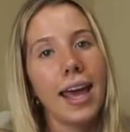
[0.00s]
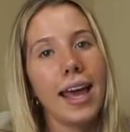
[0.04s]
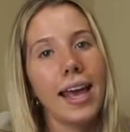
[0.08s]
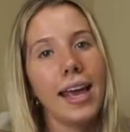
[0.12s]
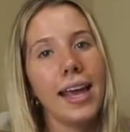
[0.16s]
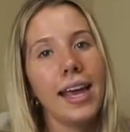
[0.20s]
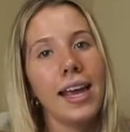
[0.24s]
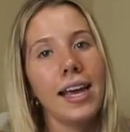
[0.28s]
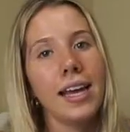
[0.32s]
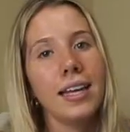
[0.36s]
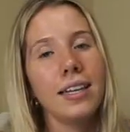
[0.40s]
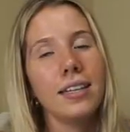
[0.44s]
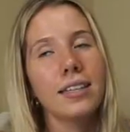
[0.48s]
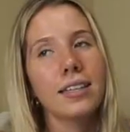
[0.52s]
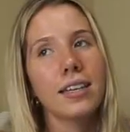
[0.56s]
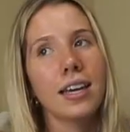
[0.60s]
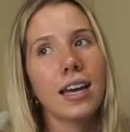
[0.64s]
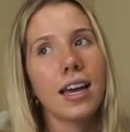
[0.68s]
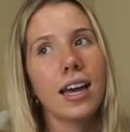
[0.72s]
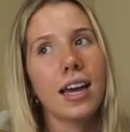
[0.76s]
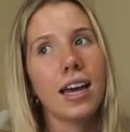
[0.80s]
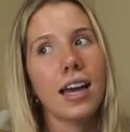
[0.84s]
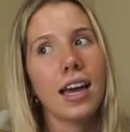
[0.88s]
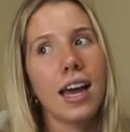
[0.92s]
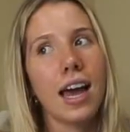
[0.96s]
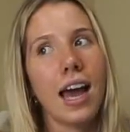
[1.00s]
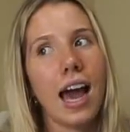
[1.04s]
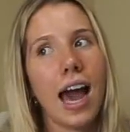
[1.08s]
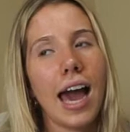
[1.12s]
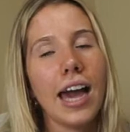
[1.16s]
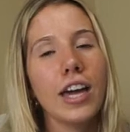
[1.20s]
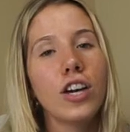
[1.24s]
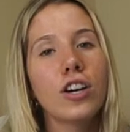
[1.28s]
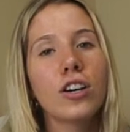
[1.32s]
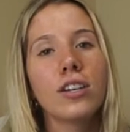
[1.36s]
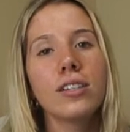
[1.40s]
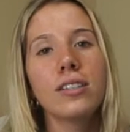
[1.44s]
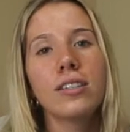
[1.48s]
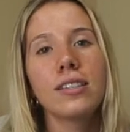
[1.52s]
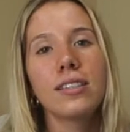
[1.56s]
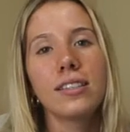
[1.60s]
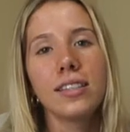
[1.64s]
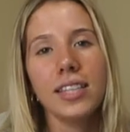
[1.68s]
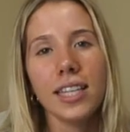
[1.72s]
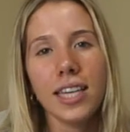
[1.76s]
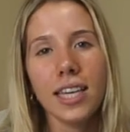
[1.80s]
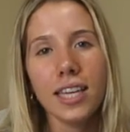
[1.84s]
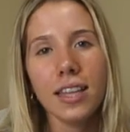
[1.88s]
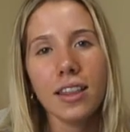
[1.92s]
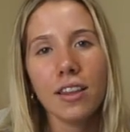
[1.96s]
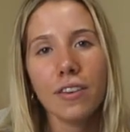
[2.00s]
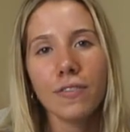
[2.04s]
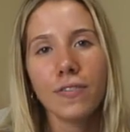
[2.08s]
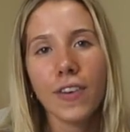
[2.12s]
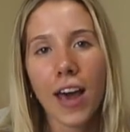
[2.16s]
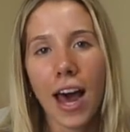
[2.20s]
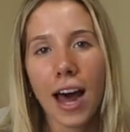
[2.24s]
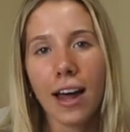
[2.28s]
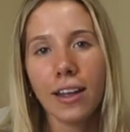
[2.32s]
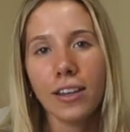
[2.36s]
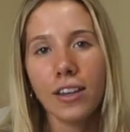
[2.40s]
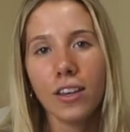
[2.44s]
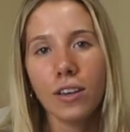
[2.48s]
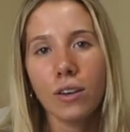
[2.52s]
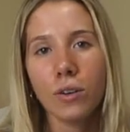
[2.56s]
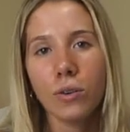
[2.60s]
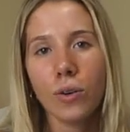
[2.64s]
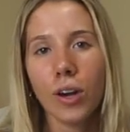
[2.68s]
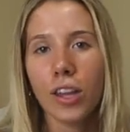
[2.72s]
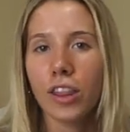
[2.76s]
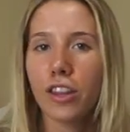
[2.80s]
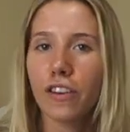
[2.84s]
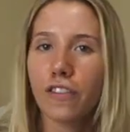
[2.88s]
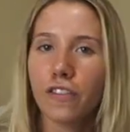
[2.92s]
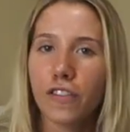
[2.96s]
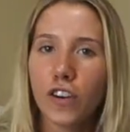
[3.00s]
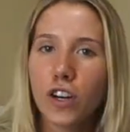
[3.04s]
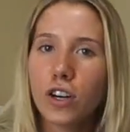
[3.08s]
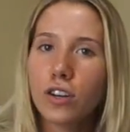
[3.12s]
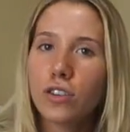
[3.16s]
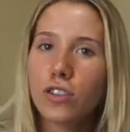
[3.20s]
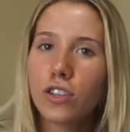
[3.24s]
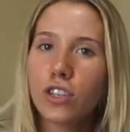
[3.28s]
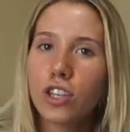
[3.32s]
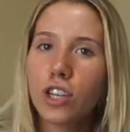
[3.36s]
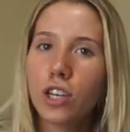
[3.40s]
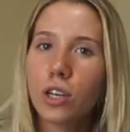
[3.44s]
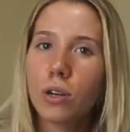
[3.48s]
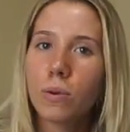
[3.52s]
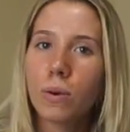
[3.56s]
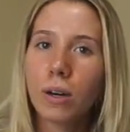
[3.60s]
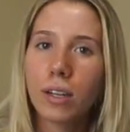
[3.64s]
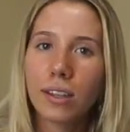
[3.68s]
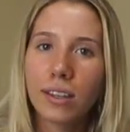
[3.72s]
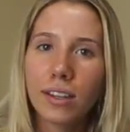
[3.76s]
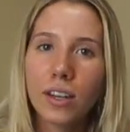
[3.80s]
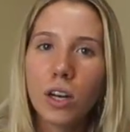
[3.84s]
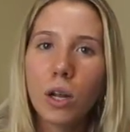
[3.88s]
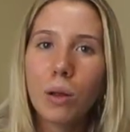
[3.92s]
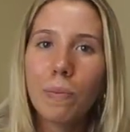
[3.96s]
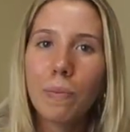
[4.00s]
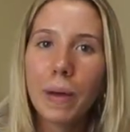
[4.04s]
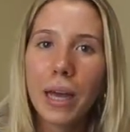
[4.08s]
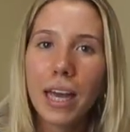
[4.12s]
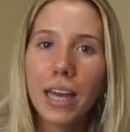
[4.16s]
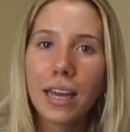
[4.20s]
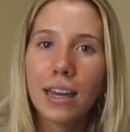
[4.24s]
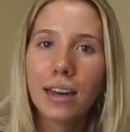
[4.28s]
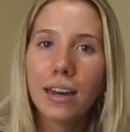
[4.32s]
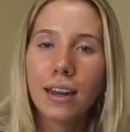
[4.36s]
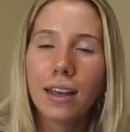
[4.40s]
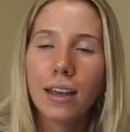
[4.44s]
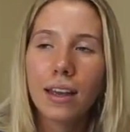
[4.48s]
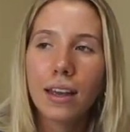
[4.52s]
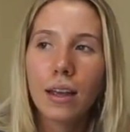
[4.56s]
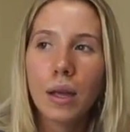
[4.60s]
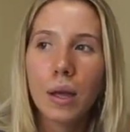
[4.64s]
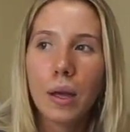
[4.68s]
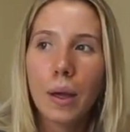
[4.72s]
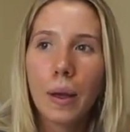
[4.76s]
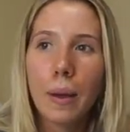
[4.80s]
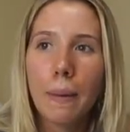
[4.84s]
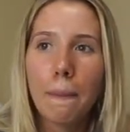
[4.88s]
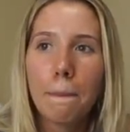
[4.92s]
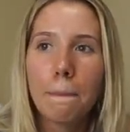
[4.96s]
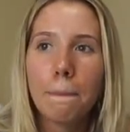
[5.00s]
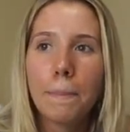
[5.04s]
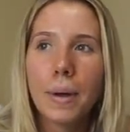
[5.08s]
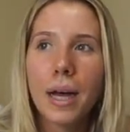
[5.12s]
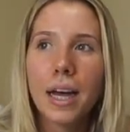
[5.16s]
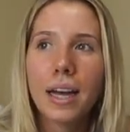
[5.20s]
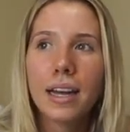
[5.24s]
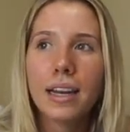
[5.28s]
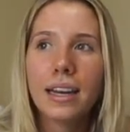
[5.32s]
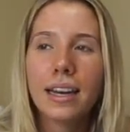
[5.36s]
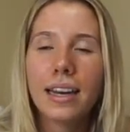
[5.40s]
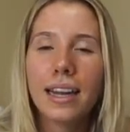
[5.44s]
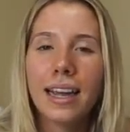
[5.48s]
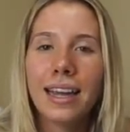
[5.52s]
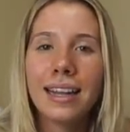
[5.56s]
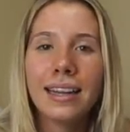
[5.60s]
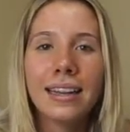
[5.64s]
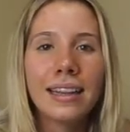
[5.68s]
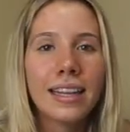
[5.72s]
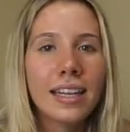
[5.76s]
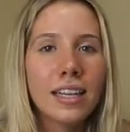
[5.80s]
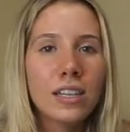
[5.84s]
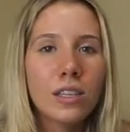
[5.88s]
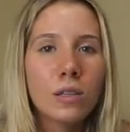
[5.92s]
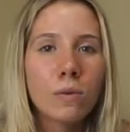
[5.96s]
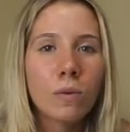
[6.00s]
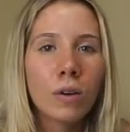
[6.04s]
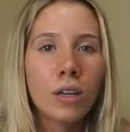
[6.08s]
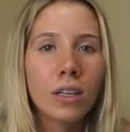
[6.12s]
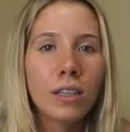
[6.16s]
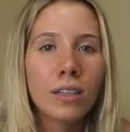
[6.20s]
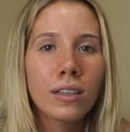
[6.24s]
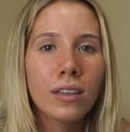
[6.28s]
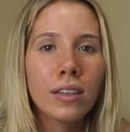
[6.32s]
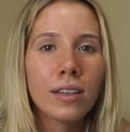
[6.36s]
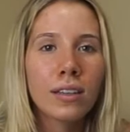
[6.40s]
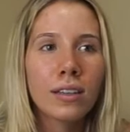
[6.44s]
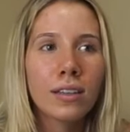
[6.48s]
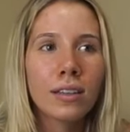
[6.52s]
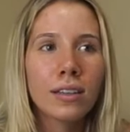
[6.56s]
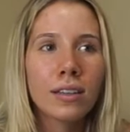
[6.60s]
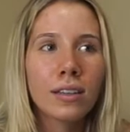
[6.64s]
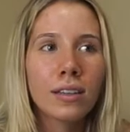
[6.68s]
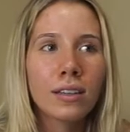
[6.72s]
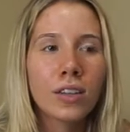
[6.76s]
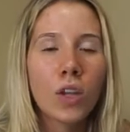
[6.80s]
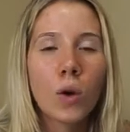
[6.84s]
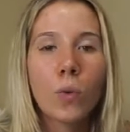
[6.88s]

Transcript: And I could see the value in the first two a little bit, but in this one, the